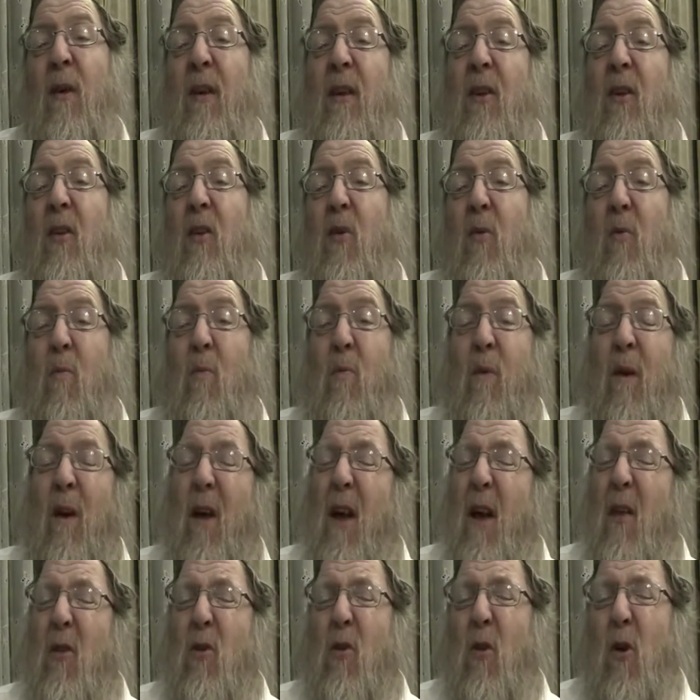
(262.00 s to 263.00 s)
it
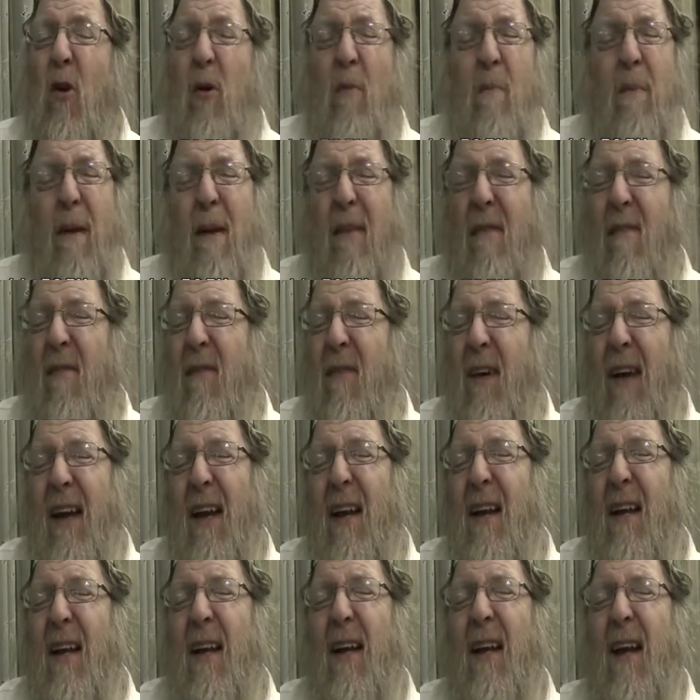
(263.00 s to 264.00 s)
took me
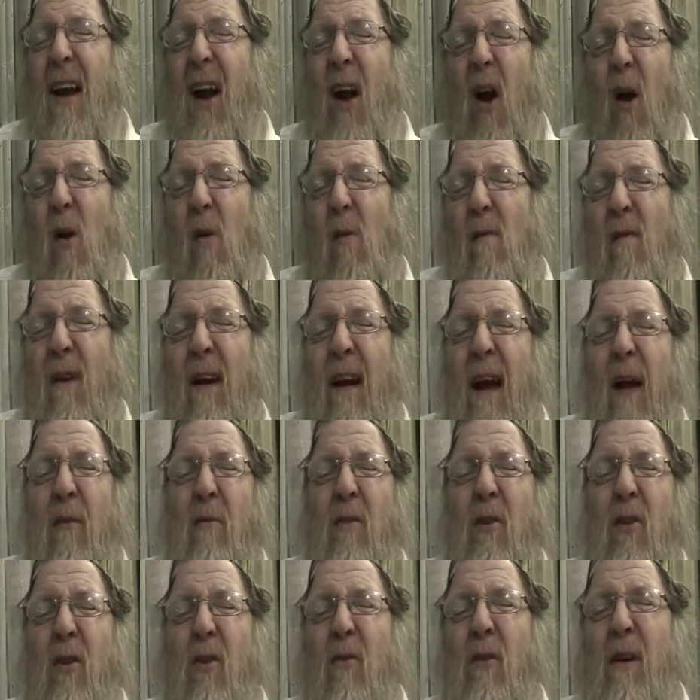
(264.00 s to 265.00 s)
really over, and I
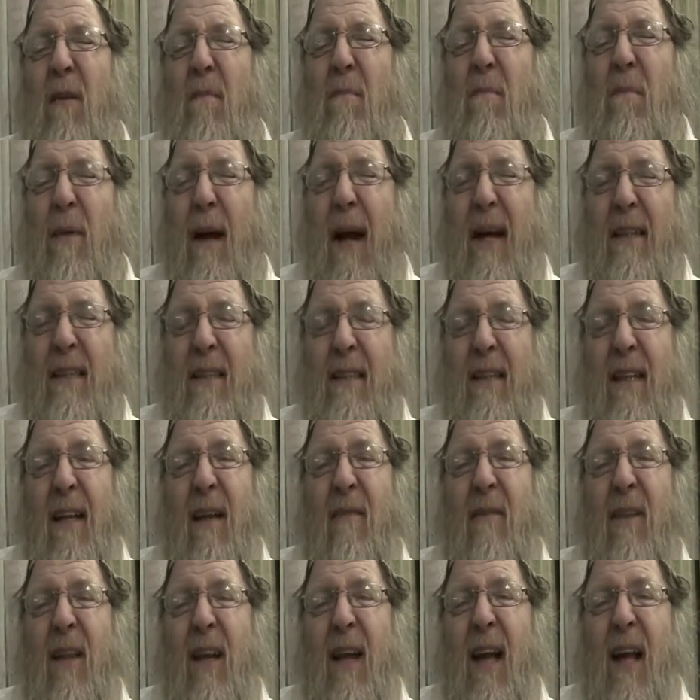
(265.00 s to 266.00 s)
was so impressed and
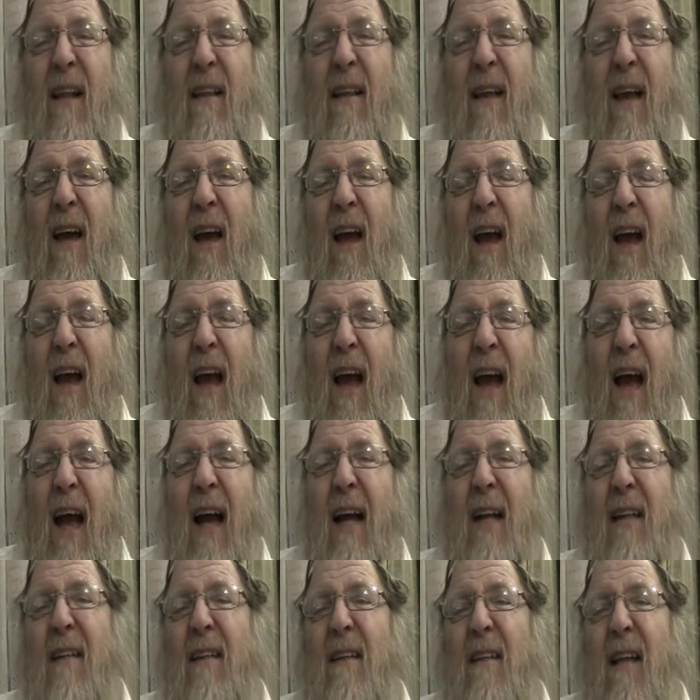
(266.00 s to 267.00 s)
everything else.
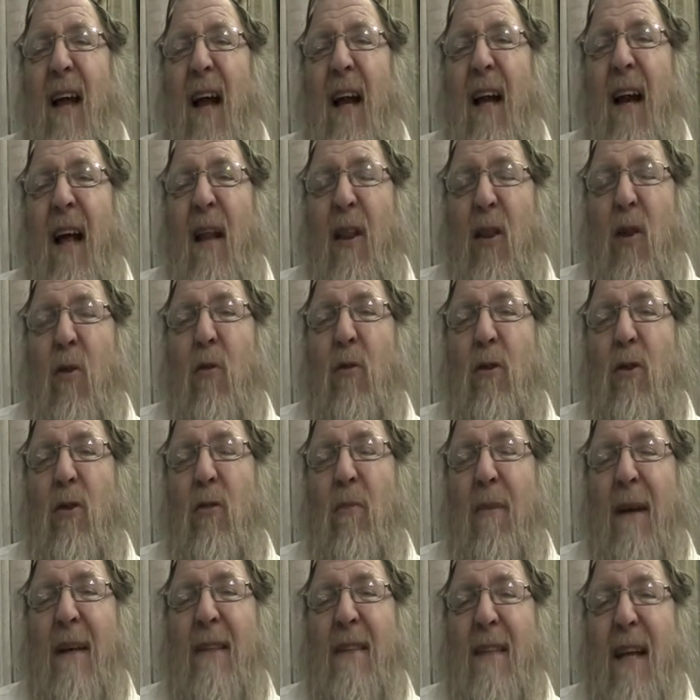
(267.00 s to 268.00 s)
And I thought
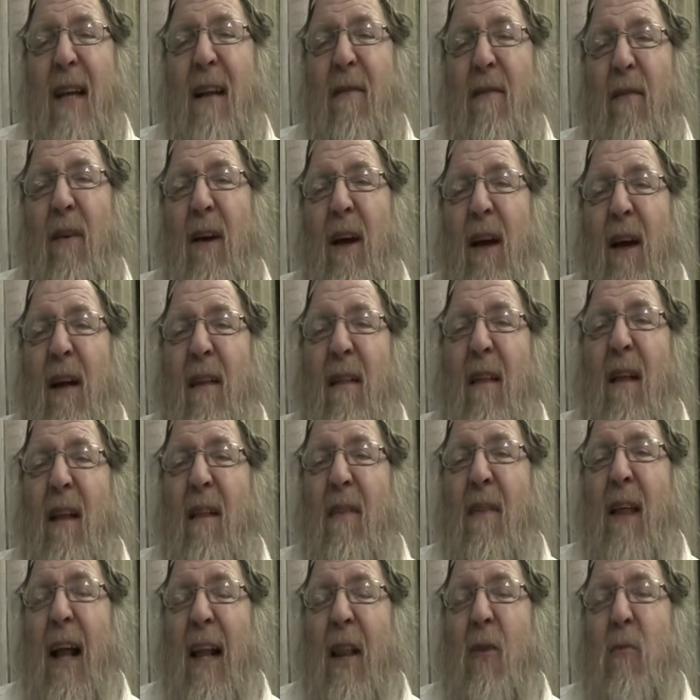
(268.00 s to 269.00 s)
to myself,
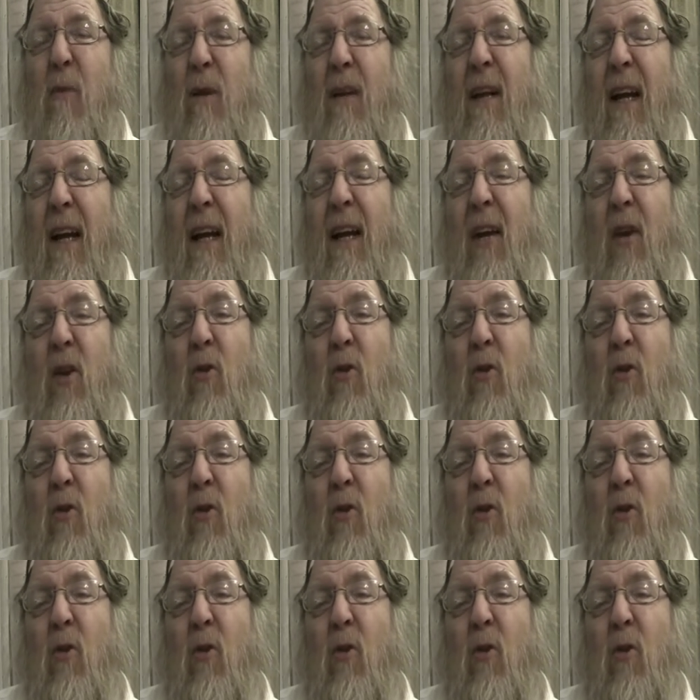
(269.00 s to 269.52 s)
that's what really